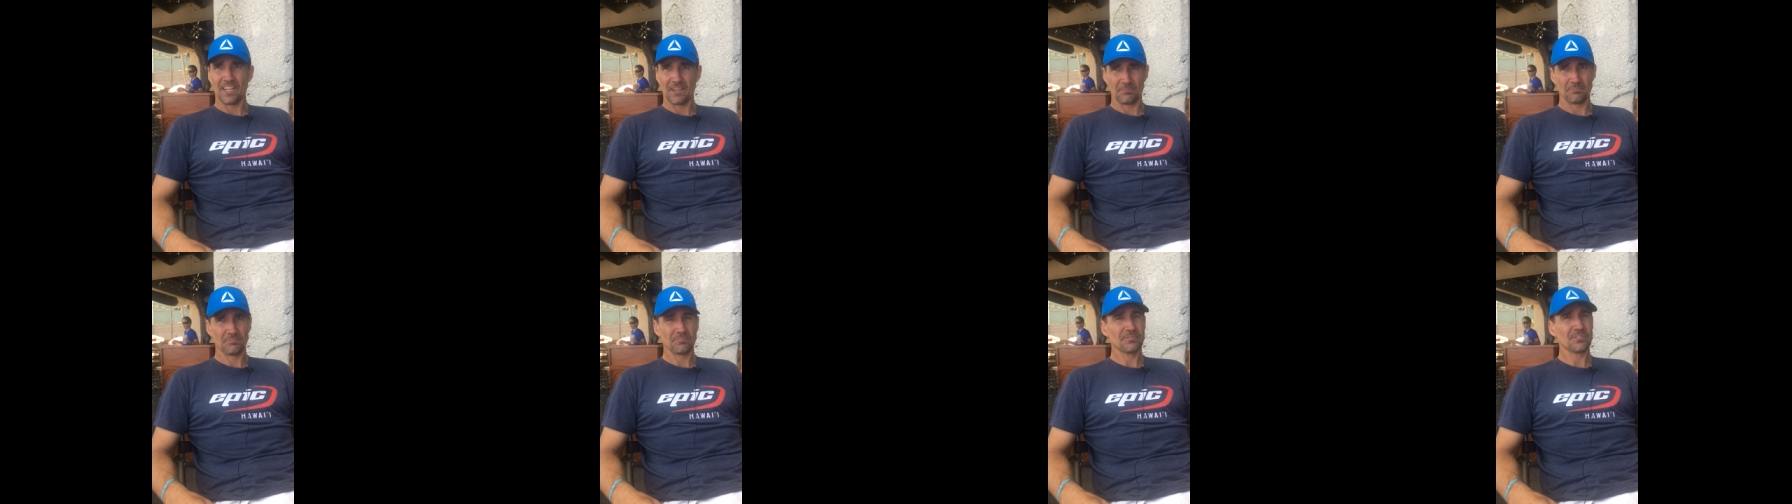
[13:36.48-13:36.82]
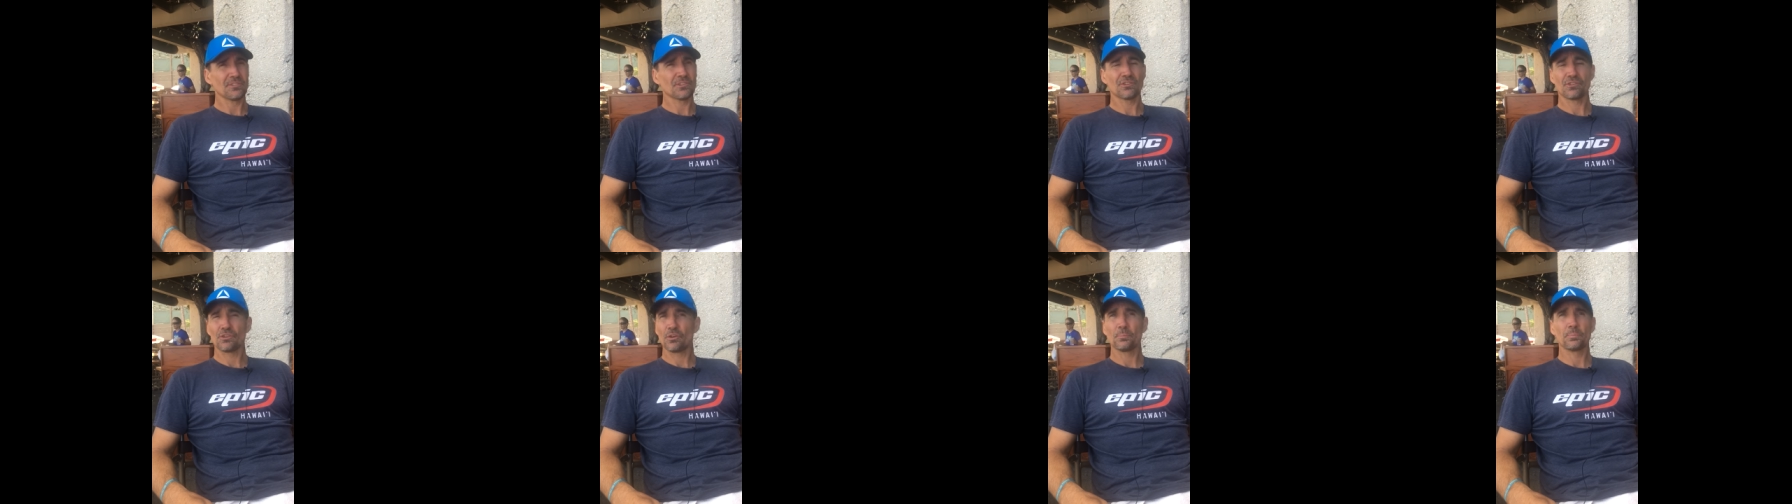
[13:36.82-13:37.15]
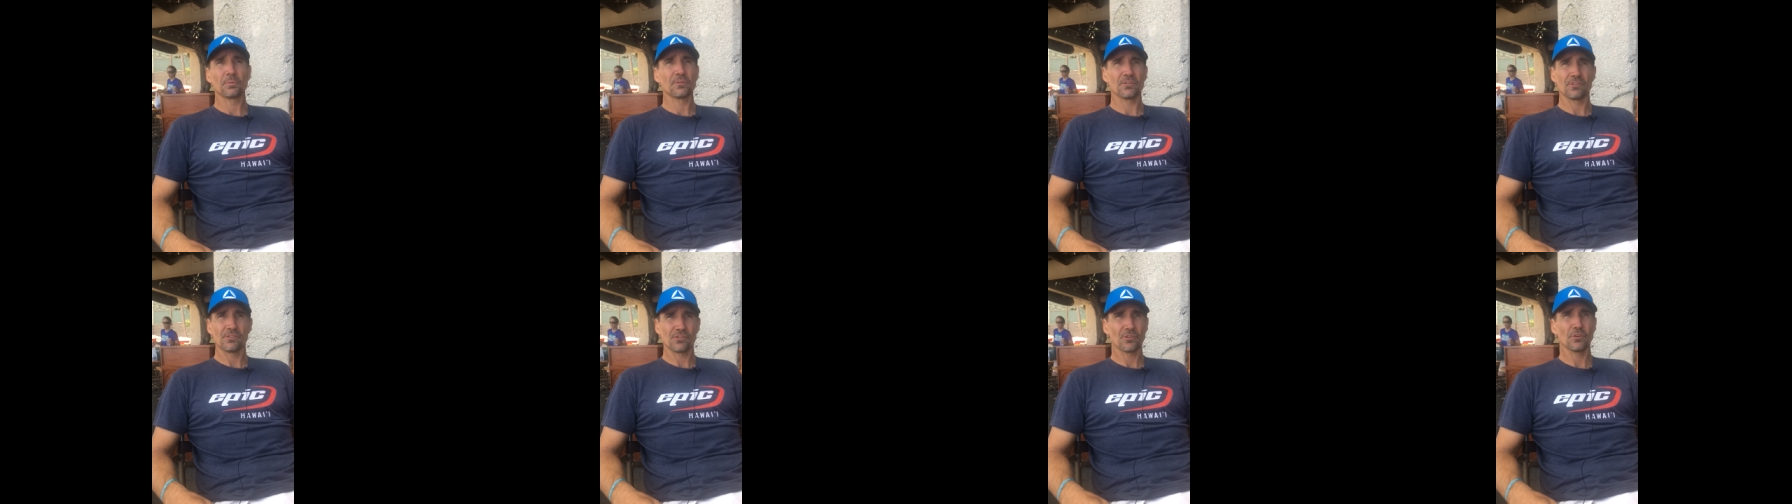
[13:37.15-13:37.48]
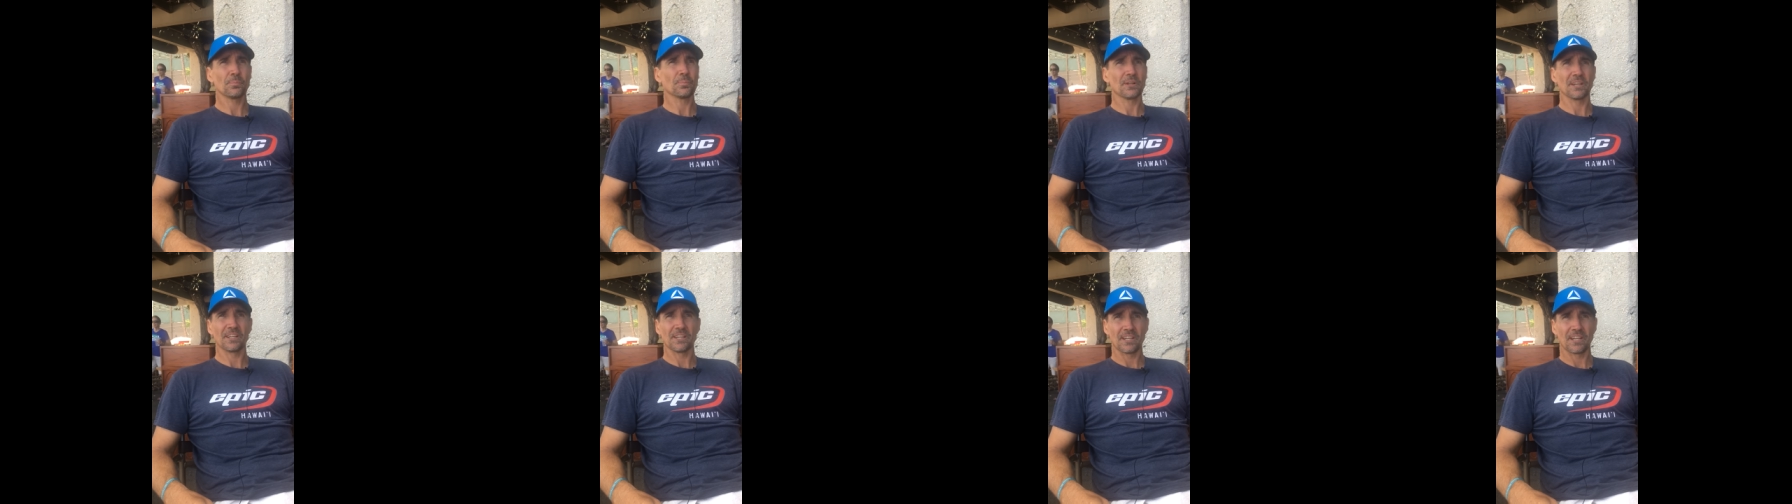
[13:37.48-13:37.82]
Yeah, and
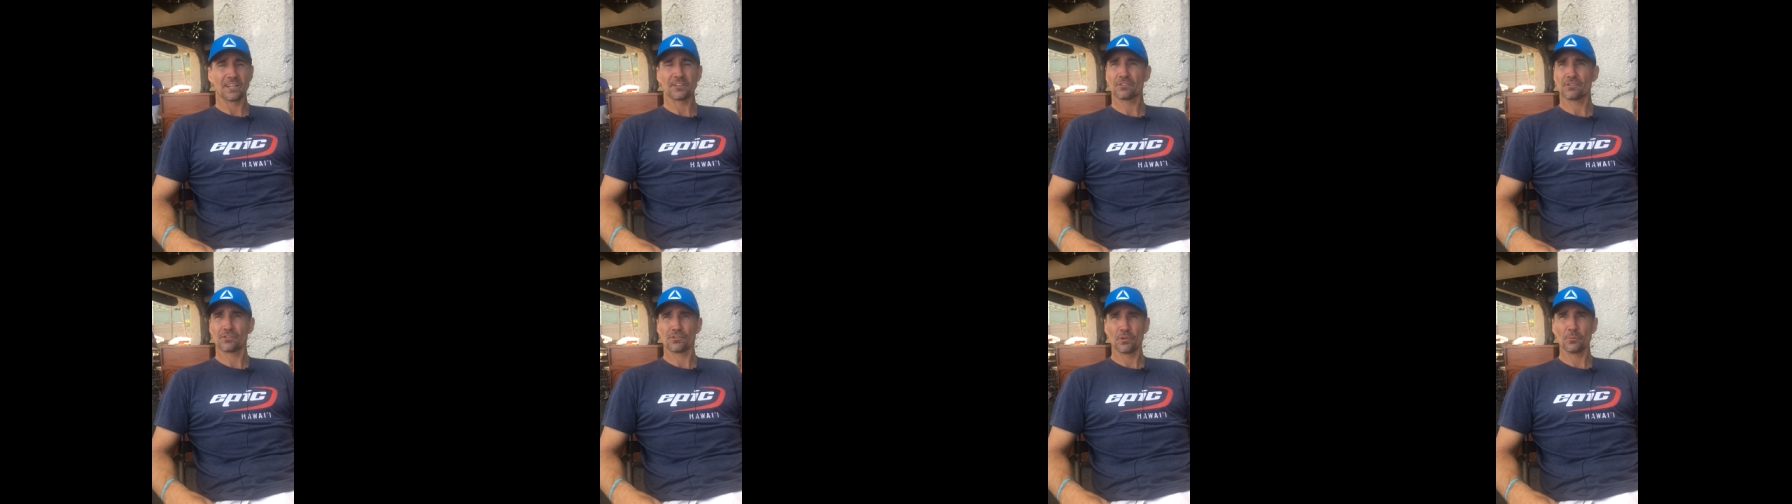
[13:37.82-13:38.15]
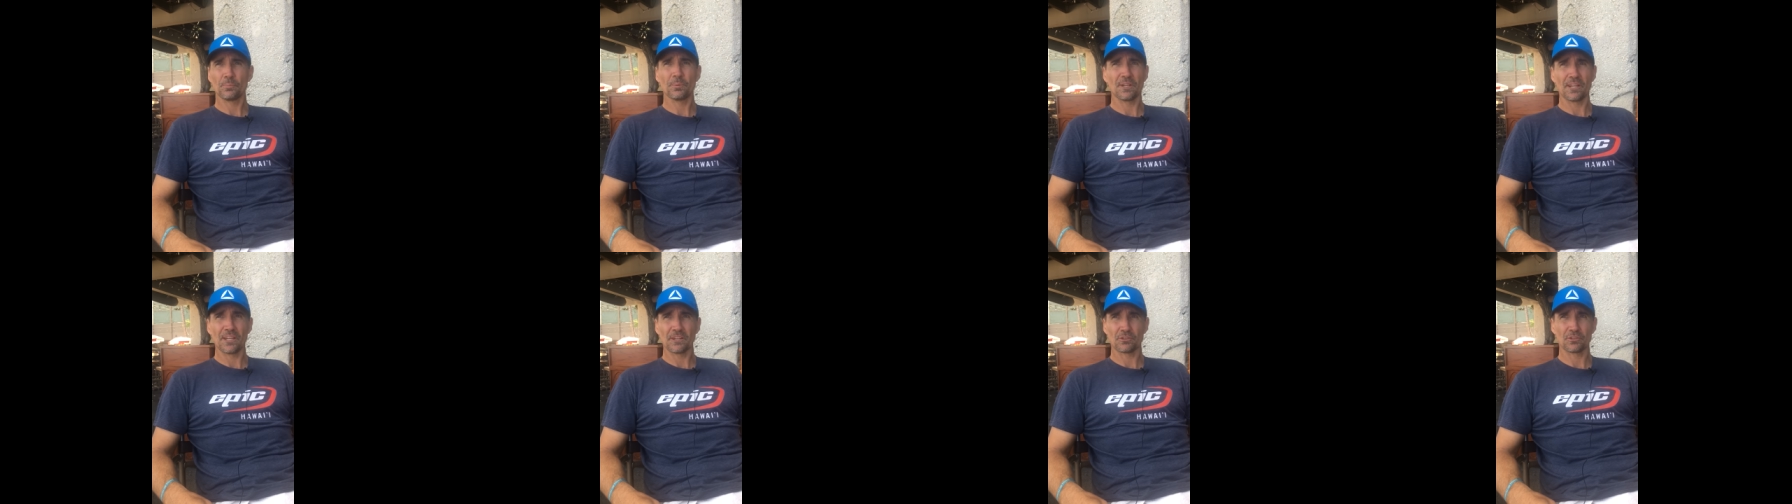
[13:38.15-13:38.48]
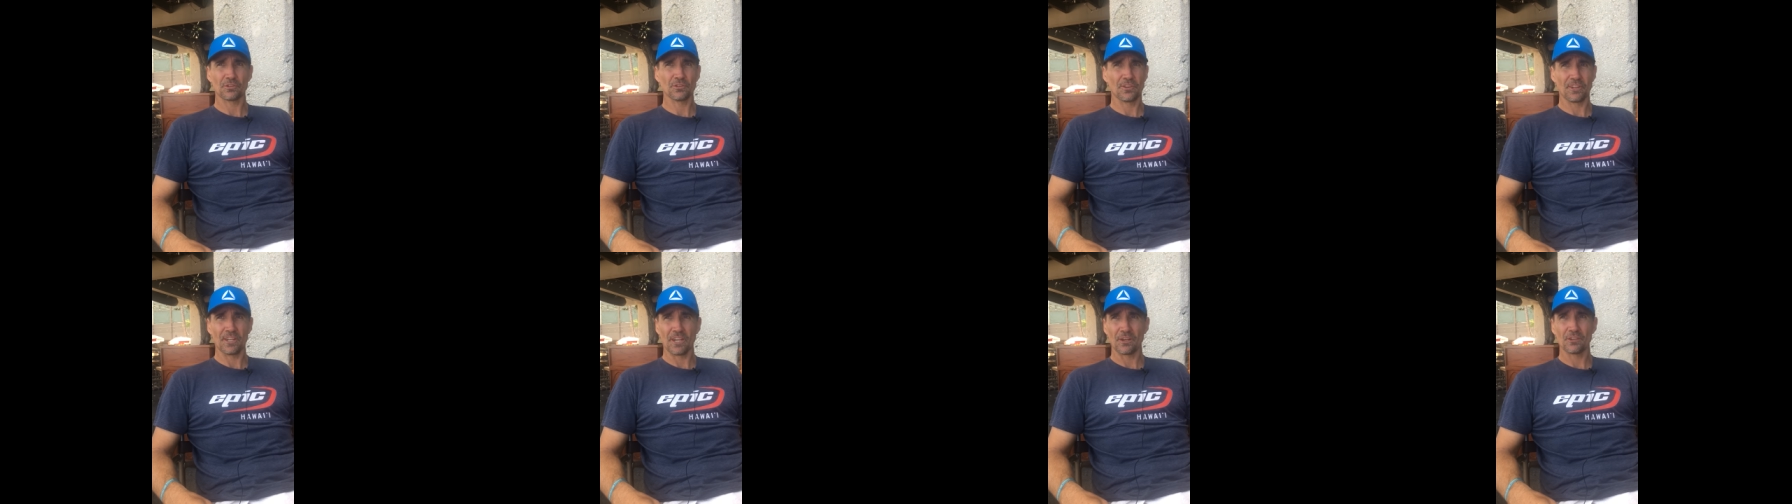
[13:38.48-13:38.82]
supernatural in